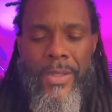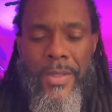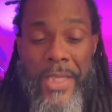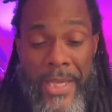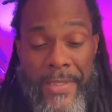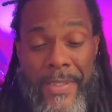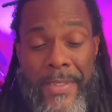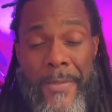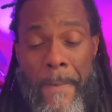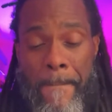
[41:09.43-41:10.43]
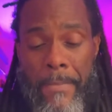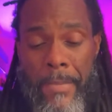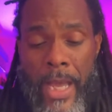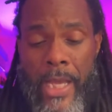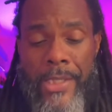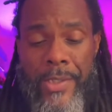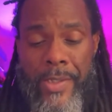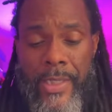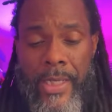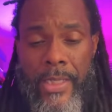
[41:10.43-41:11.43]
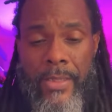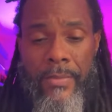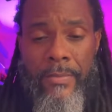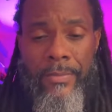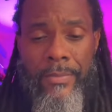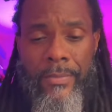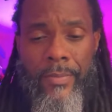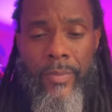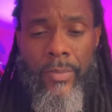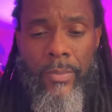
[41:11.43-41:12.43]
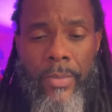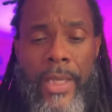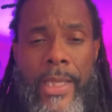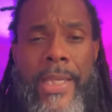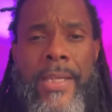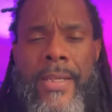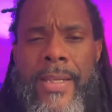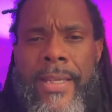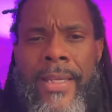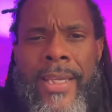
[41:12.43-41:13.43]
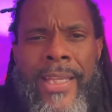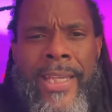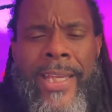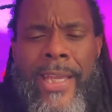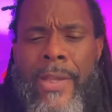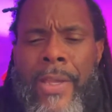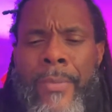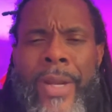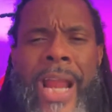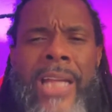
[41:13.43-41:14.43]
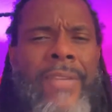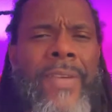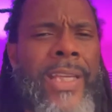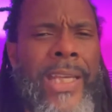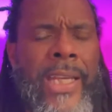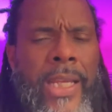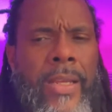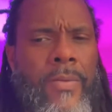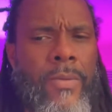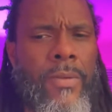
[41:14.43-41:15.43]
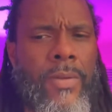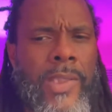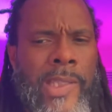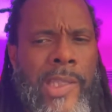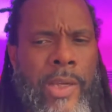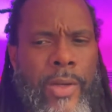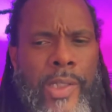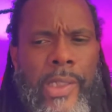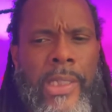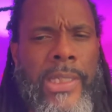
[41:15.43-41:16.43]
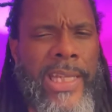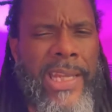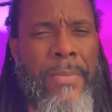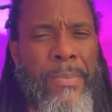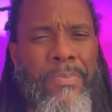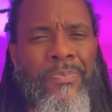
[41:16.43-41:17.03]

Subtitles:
Yes, I understand. It can. We're not even getting seriously deep.